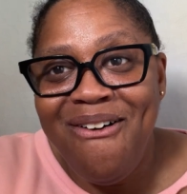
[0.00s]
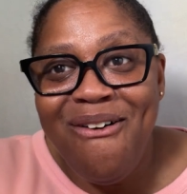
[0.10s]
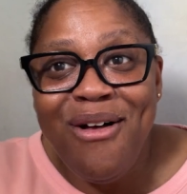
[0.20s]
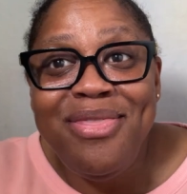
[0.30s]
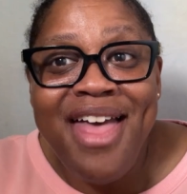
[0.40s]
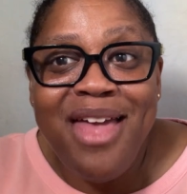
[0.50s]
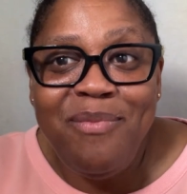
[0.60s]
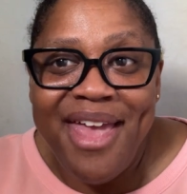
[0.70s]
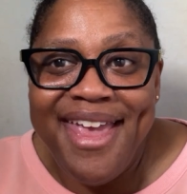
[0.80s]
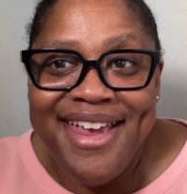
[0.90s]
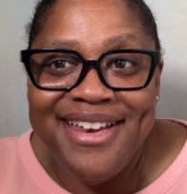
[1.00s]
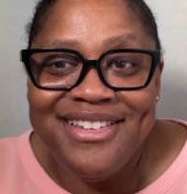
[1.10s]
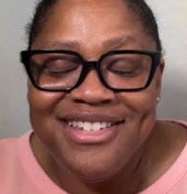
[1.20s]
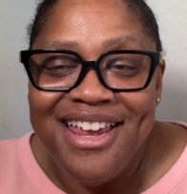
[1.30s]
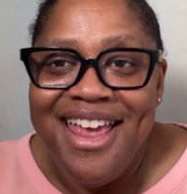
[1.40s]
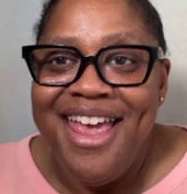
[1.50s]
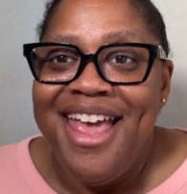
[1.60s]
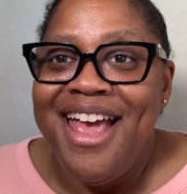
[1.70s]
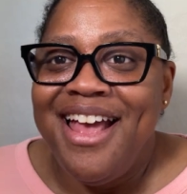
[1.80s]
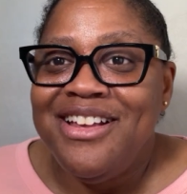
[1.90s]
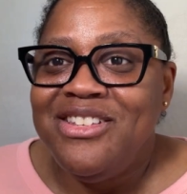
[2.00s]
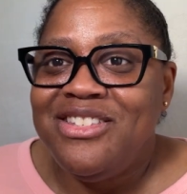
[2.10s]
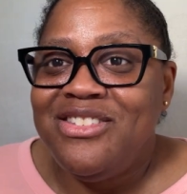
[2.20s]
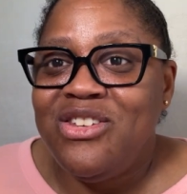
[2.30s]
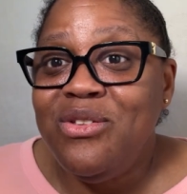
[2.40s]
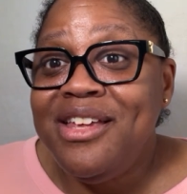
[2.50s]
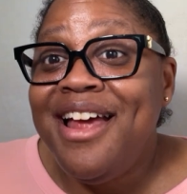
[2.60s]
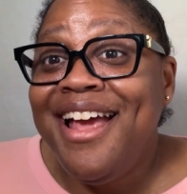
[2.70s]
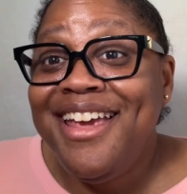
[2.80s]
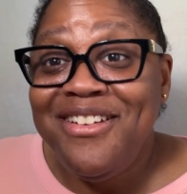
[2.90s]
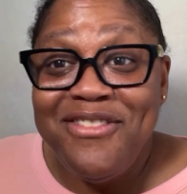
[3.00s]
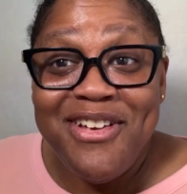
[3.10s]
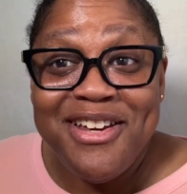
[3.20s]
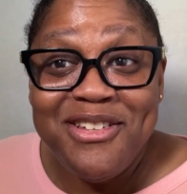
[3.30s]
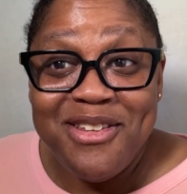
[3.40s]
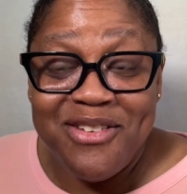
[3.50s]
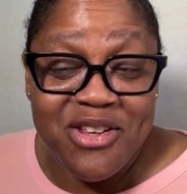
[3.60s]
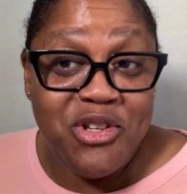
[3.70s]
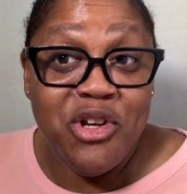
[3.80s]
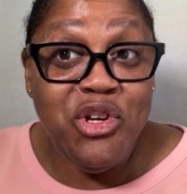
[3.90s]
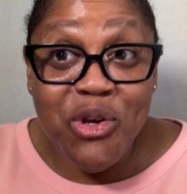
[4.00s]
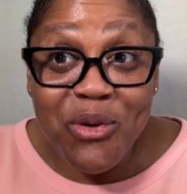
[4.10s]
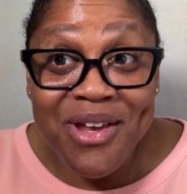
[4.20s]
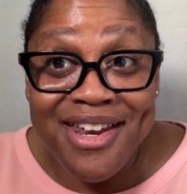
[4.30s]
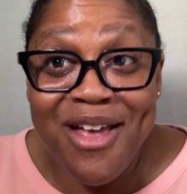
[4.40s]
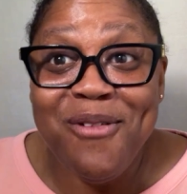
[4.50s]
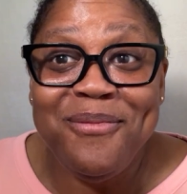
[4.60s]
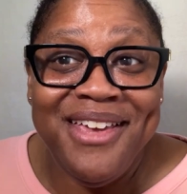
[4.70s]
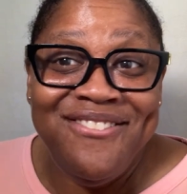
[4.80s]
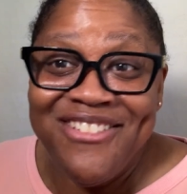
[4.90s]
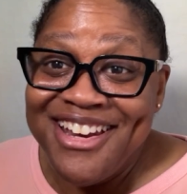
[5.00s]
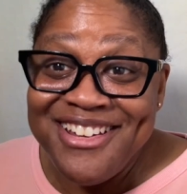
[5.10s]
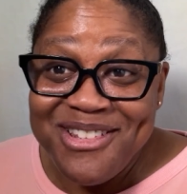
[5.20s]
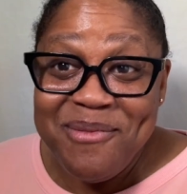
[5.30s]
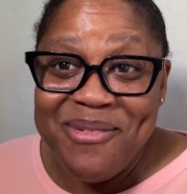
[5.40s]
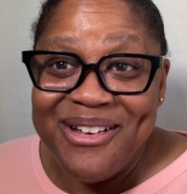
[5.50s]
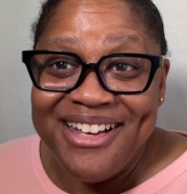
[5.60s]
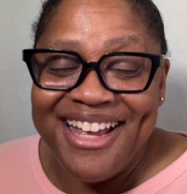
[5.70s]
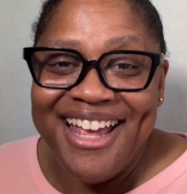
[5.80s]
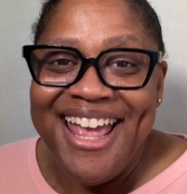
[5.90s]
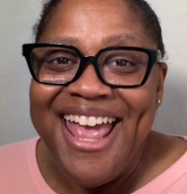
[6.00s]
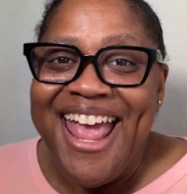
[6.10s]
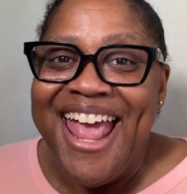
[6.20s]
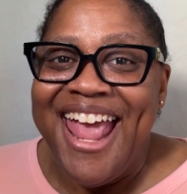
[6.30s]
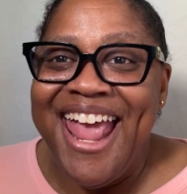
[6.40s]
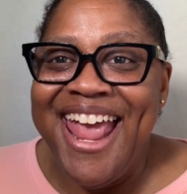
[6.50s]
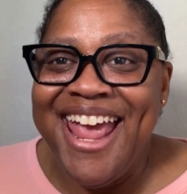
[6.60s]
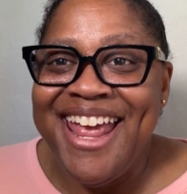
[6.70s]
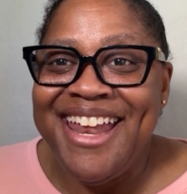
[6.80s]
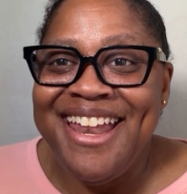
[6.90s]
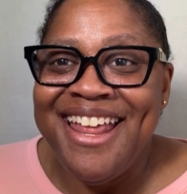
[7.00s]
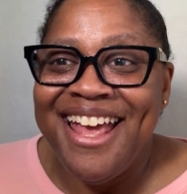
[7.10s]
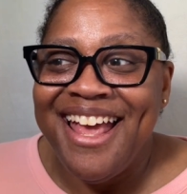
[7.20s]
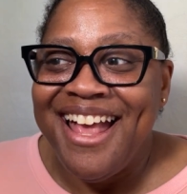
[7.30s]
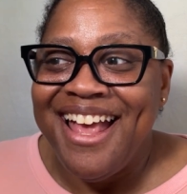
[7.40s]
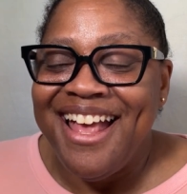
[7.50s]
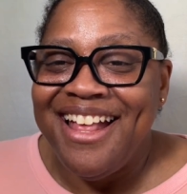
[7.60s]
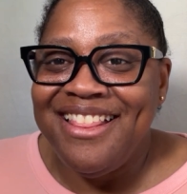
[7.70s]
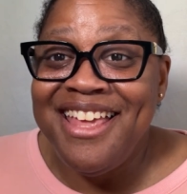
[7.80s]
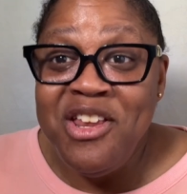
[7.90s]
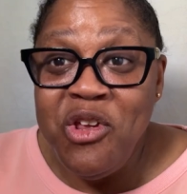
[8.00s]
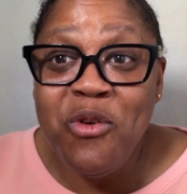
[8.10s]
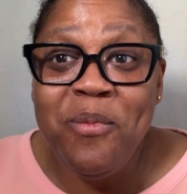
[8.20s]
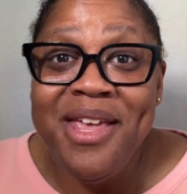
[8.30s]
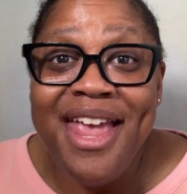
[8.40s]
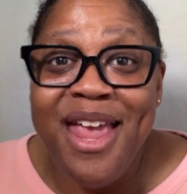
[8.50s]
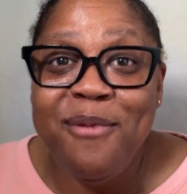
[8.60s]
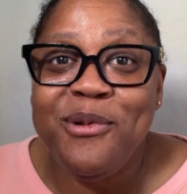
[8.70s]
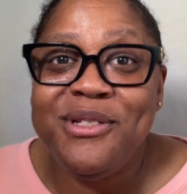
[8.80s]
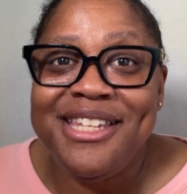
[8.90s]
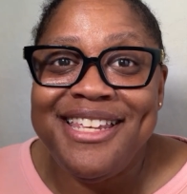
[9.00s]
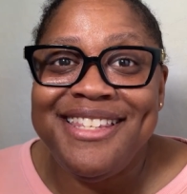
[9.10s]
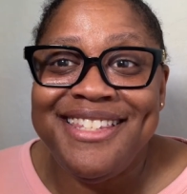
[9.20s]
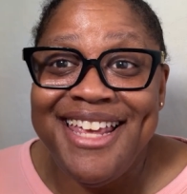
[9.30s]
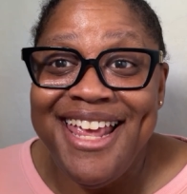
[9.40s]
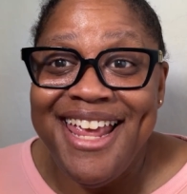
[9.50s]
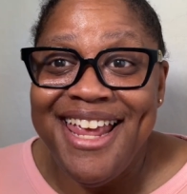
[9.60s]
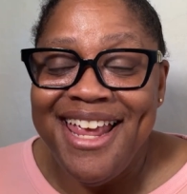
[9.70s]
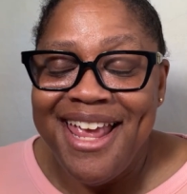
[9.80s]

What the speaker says: on that page so that I can finish, so that you can help me finish the book, and then you'll be able to see